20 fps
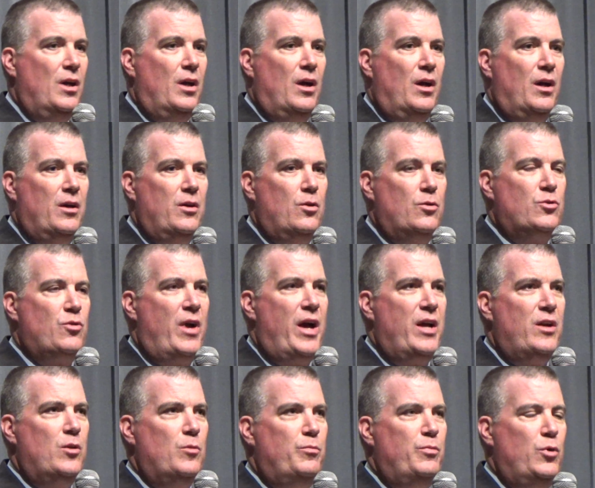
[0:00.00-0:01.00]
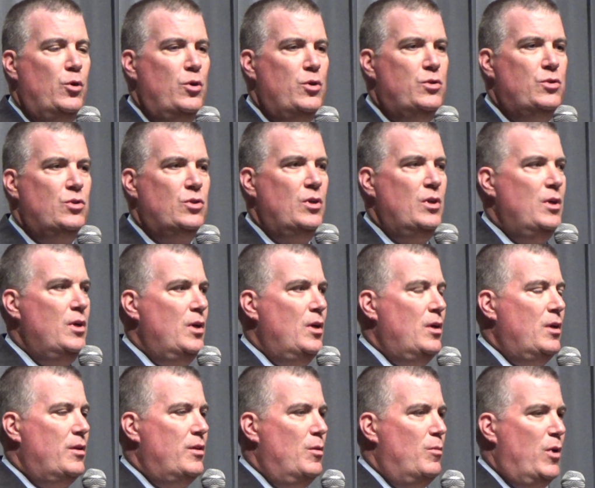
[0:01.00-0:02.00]
You're trying to push
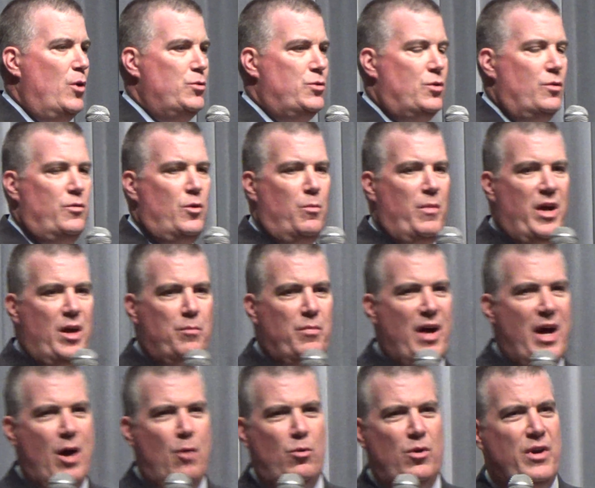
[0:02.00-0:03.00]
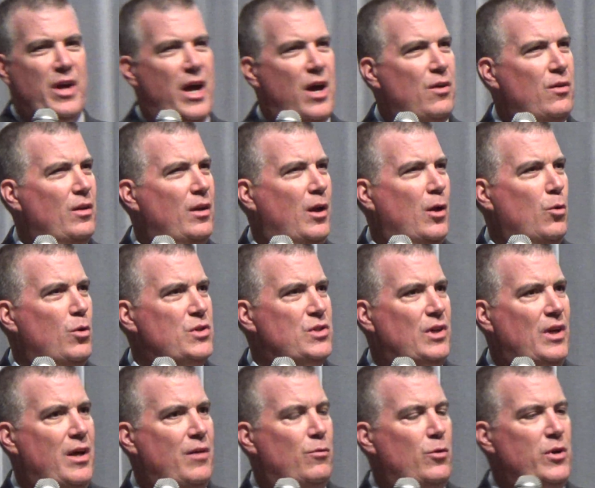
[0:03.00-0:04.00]
the most of your manpower down to the
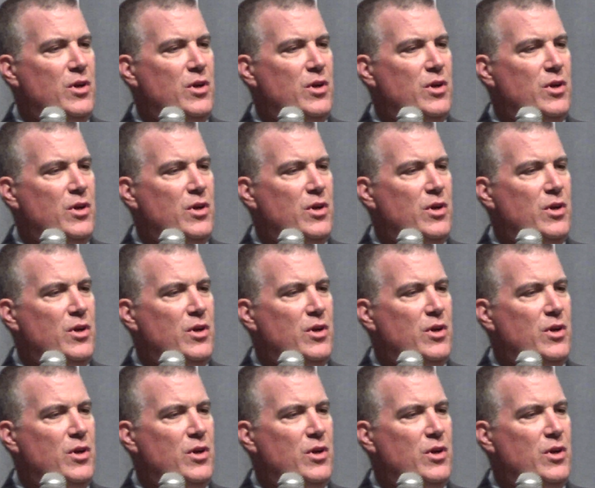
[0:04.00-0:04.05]
lowest level.